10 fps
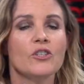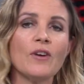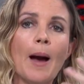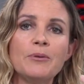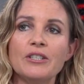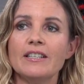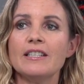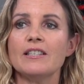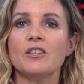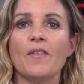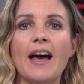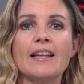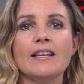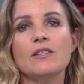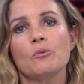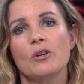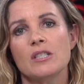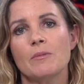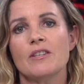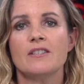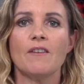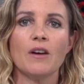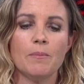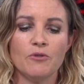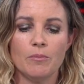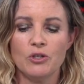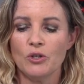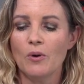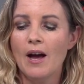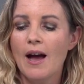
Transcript: contraptions, oh, and so God. that is where some of the stuff comes from too.